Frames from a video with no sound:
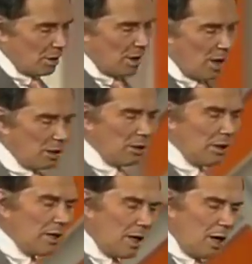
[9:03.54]
Okay.
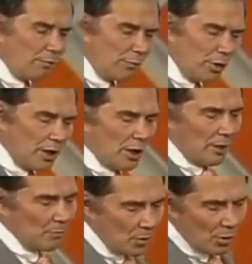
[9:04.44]
Ugly
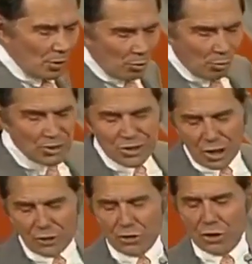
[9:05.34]
Alfria was
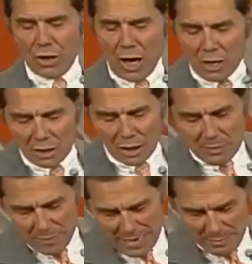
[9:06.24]
such an
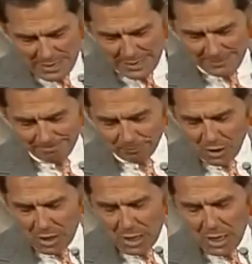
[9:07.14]
ugly baby.
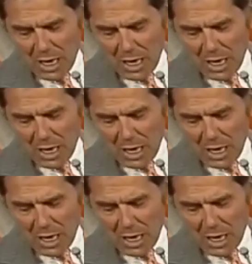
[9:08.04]
Mercy.